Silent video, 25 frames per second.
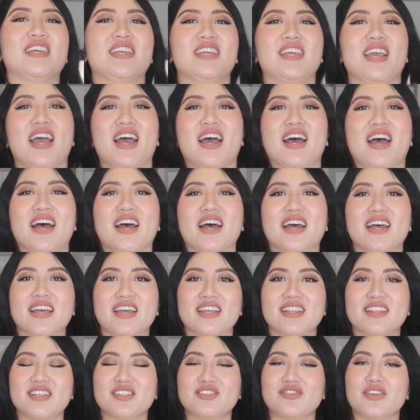
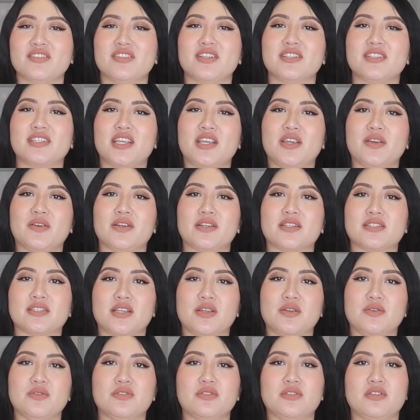yeah, this dress is cute.
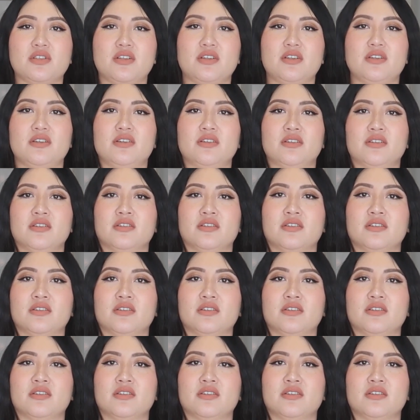Excuse the,